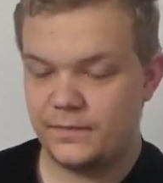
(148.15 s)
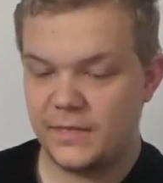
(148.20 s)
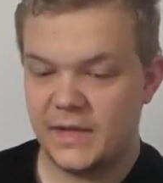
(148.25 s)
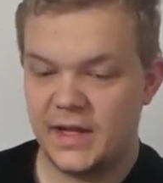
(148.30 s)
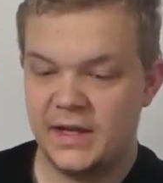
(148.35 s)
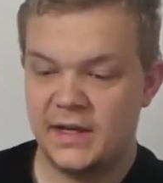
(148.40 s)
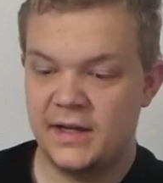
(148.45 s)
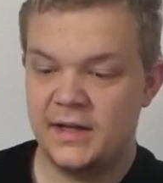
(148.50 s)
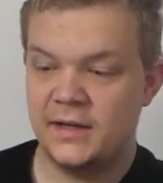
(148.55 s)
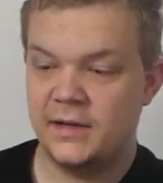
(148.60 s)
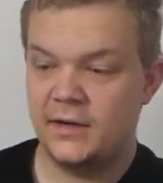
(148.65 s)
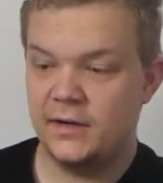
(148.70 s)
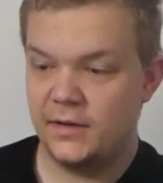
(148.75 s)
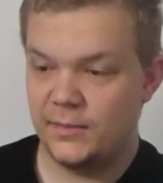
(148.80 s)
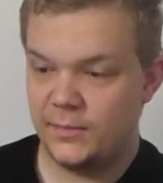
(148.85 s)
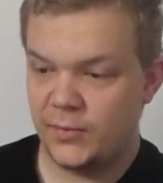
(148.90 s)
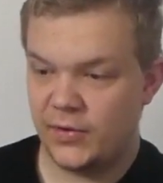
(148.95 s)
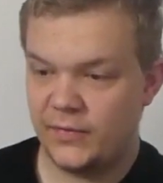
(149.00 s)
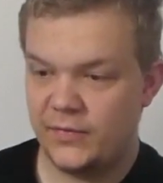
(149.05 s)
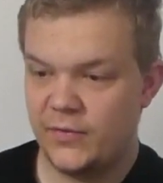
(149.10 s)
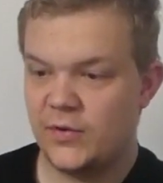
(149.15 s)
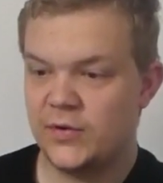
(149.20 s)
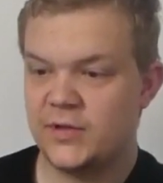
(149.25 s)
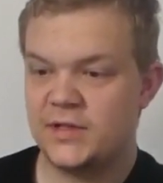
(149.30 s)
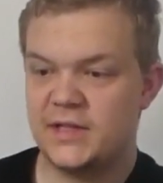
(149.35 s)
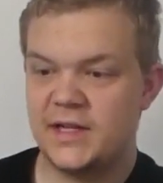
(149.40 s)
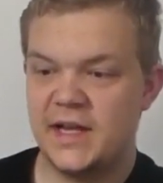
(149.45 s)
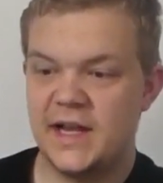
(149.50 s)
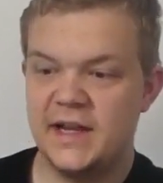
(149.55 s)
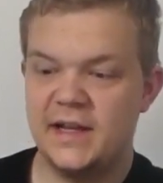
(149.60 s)
But of
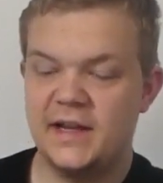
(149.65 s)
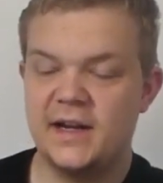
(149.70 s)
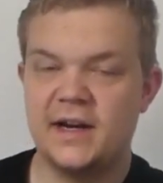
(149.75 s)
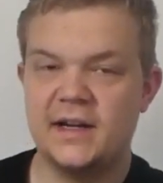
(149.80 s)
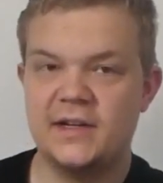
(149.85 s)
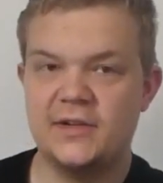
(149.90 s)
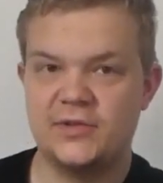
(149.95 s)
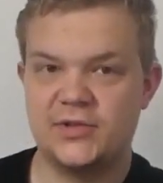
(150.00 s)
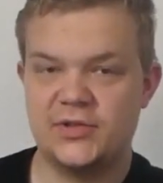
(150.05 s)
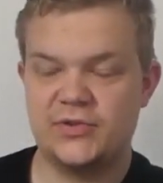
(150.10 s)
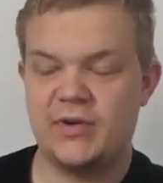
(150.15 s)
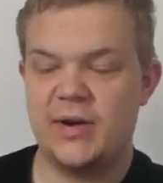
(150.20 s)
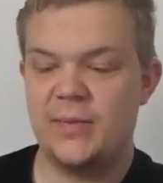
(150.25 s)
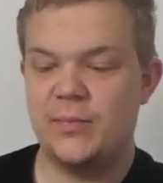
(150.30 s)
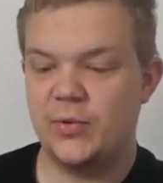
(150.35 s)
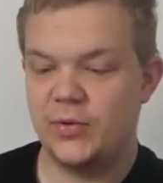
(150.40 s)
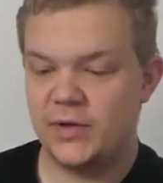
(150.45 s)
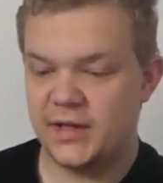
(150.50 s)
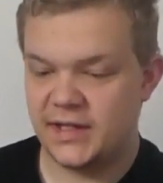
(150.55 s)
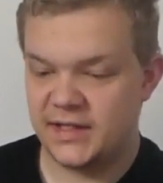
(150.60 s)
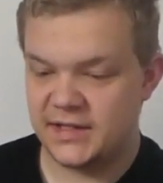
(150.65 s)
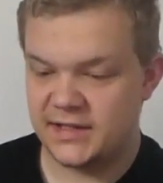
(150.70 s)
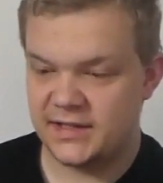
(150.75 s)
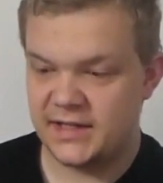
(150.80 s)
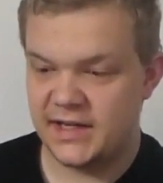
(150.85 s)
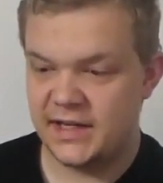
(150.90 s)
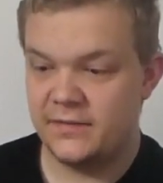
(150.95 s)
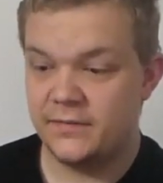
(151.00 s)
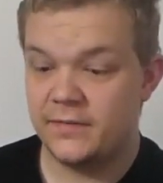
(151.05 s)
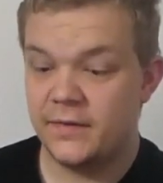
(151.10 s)
course, any card in your scrapbook is
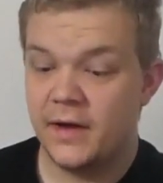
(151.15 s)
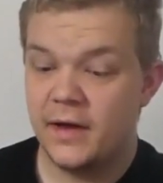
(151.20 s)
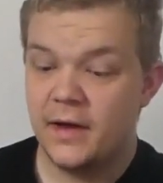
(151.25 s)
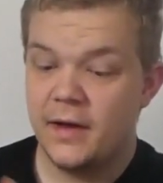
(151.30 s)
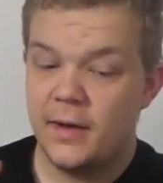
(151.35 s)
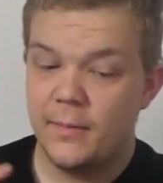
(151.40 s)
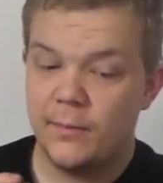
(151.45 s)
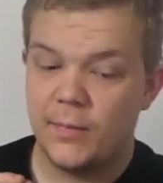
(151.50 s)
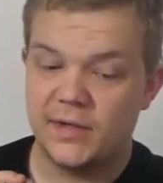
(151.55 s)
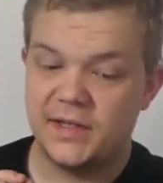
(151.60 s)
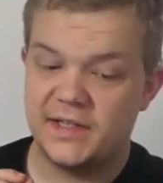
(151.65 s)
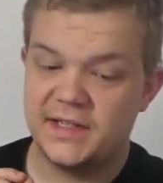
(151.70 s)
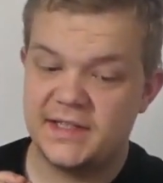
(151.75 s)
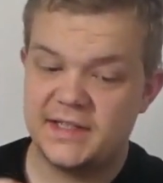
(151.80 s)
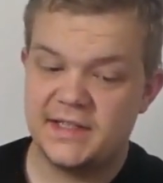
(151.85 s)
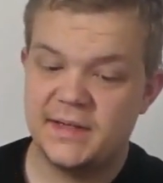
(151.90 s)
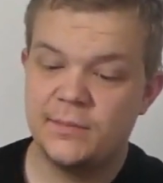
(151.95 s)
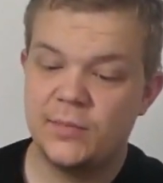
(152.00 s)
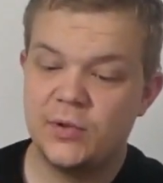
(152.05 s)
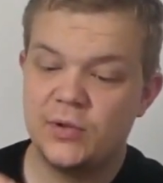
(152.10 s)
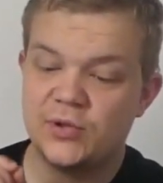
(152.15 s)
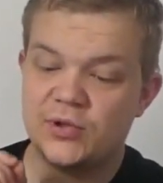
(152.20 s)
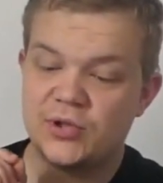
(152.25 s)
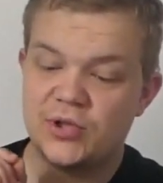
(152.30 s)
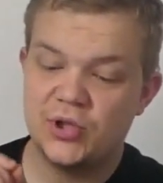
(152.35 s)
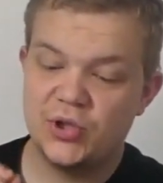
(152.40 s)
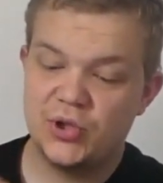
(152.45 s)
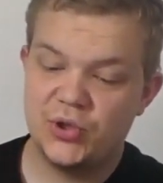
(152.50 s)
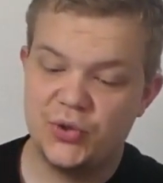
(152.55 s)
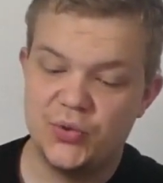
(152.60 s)
safe, but the
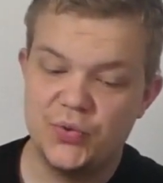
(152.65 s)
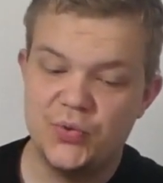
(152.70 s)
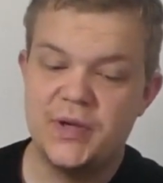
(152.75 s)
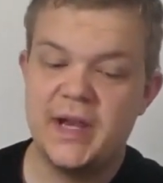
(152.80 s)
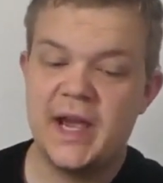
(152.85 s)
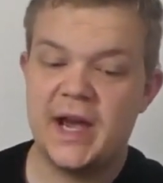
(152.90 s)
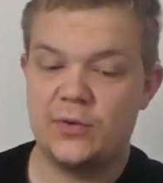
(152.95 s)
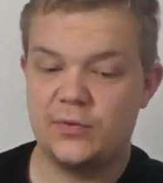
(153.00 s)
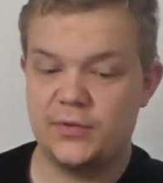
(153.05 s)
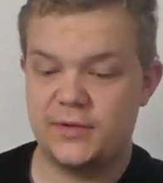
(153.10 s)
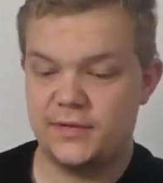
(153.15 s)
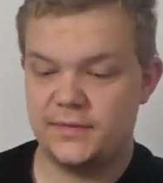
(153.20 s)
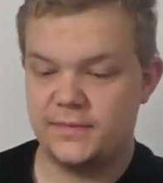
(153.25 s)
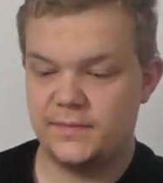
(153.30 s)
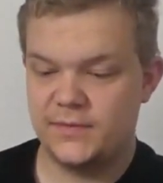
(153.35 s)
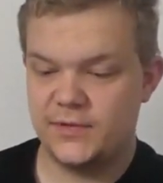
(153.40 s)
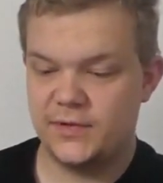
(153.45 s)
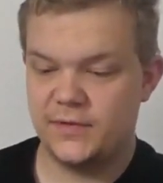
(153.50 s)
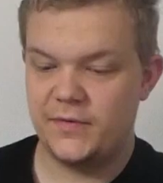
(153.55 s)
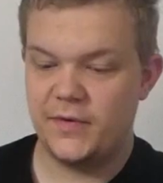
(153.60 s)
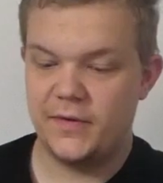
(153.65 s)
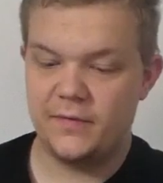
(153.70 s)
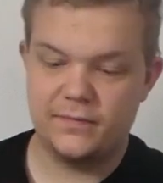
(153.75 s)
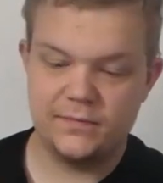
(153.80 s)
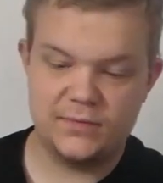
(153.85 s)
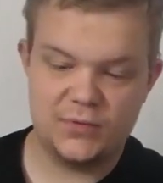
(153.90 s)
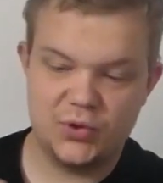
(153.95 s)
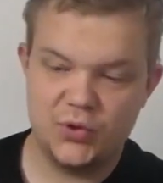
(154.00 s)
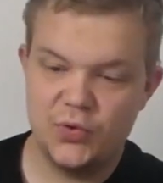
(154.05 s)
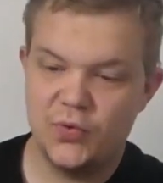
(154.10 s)
symbols do count. So if you have
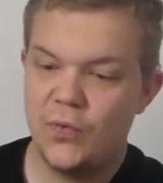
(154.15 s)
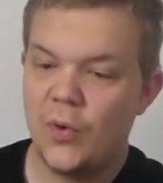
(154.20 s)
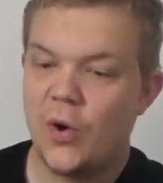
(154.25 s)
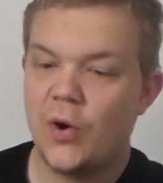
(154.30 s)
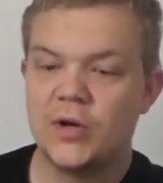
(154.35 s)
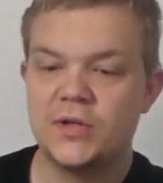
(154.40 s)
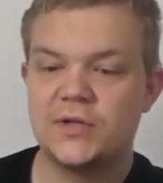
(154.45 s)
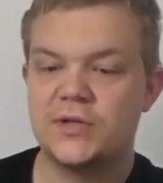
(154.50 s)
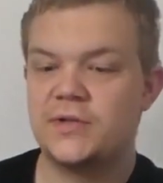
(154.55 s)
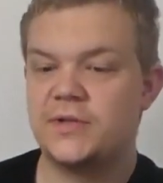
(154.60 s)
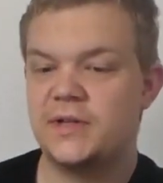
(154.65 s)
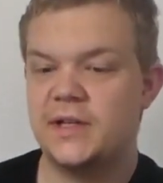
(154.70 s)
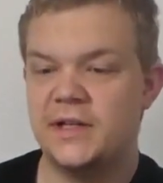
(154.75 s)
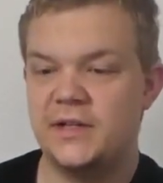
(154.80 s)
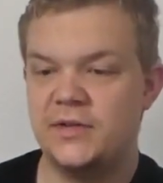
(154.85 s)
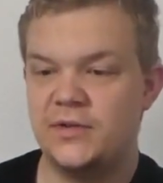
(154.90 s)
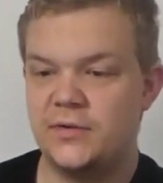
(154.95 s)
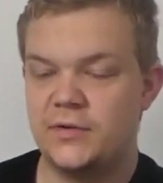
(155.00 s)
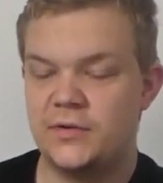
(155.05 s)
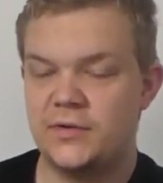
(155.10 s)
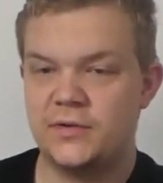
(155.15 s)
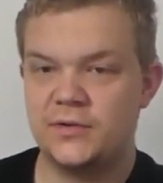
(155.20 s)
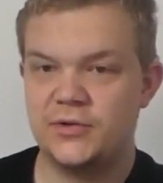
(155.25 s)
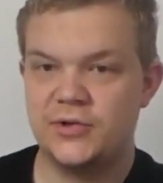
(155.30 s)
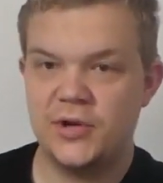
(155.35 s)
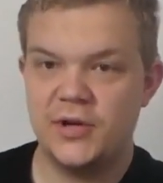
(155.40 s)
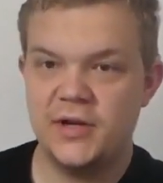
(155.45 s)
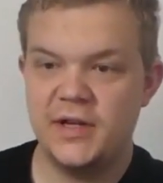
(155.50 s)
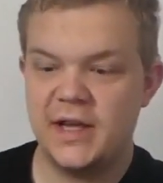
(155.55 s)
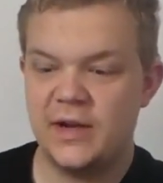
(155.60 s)
2 water in your
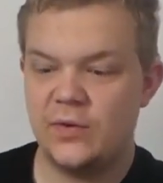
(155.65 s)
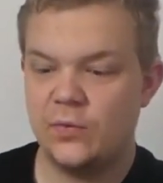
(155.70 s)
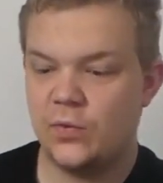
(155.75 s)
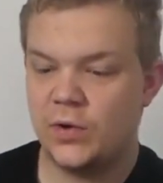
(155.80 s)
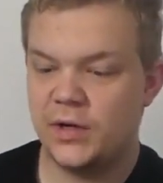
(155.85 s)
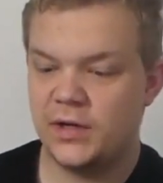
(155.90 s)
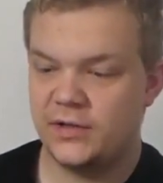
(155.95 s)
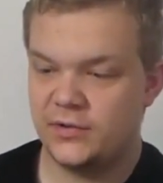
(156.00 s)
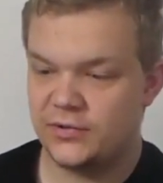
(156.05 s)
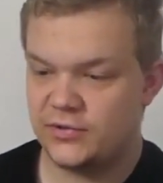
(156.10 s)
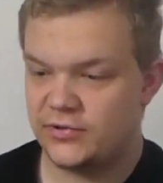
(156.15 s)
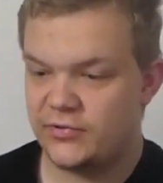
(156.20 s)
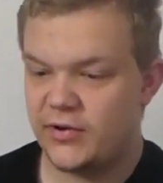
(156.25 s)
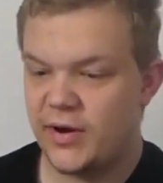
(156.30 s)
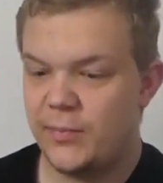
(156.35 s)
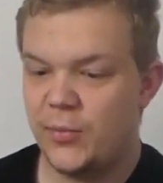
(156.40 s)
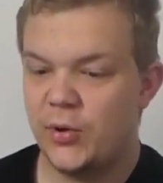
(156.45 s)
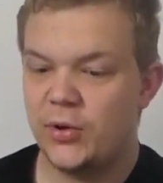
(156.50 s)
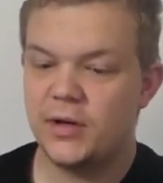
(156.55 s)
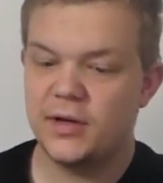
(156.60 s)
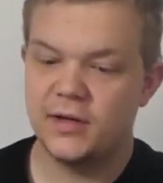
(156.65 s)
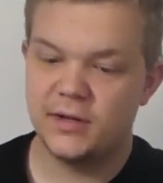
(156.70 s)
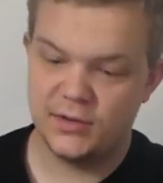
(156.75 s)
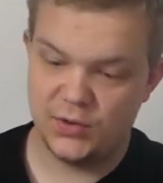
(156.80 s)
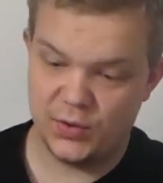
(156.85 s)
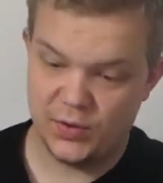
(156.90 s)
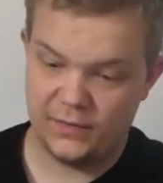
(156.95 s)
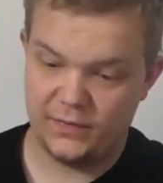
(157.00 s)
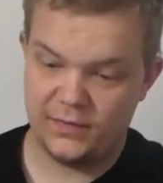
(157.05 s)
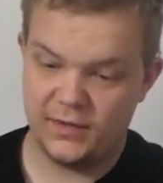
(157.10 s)
journey and 1 in your scrapbook,
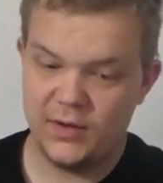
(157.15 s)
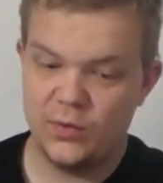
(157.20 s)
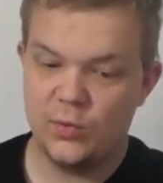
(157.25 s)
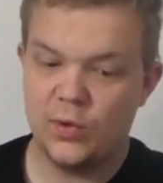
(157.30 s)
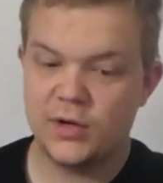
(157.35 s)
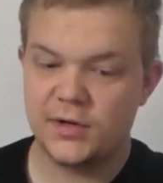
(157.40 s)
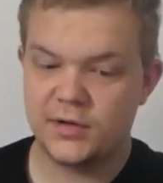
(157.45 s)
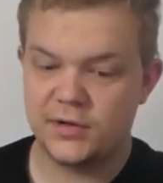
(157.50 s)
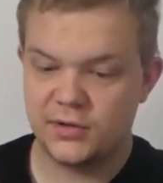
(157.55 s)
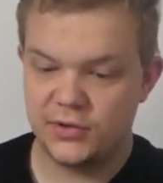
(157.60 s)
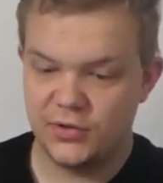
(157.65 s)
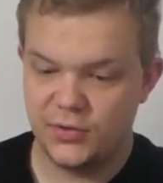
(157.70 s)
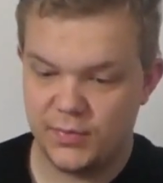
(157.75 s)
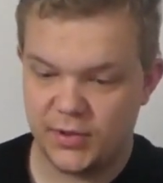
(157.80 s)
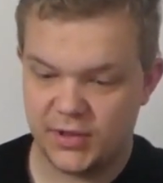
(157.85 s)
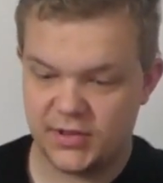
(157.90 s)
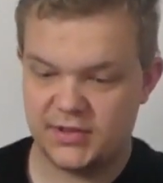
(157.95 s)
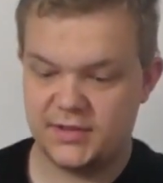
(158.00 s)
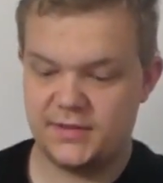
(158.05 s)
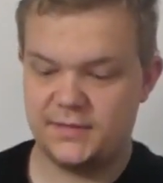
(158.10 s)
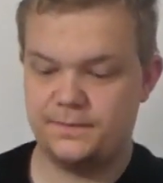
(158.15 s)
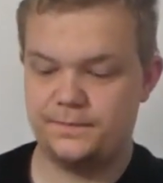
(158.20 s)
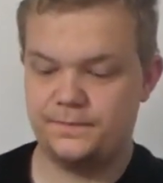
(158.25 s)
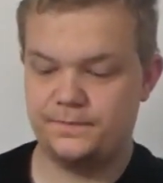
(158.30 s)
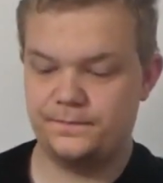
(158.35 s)
you have 3 water, you bust.